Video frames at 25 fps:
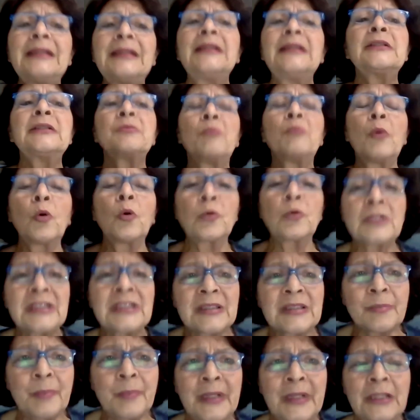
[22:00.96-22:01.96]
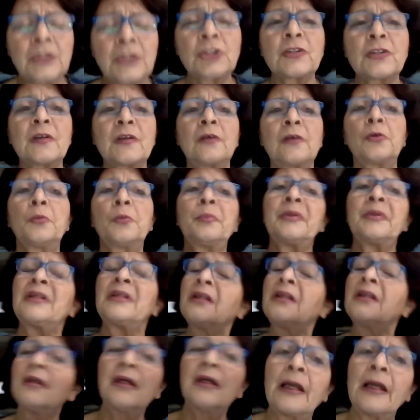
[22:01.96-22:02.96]
need more speech
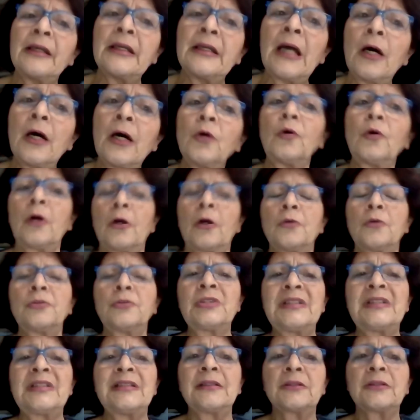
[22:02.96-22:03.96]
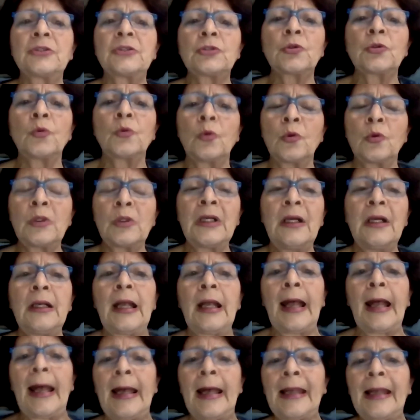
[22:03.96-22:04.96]
therapy and no OT at all.
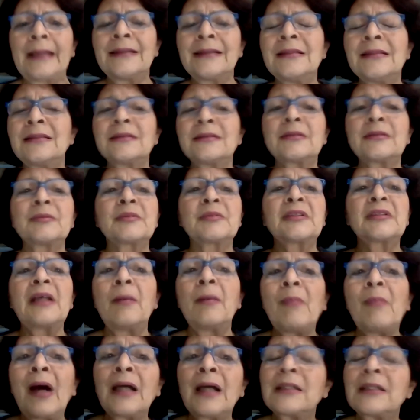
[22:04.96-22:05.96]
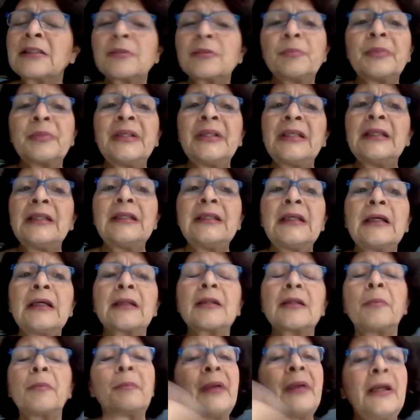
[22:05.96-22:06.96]
And there might be,
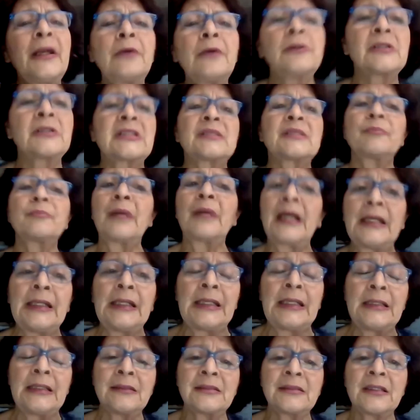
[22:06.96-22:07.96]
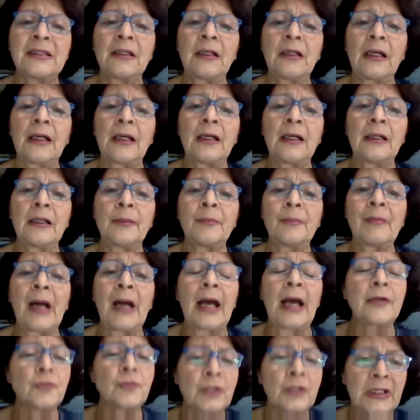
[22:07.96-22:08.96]
the parents may need
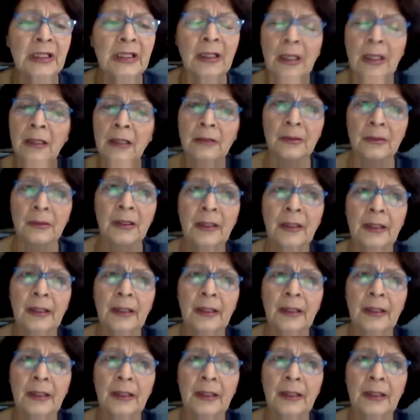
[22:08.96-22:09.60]
hadracha,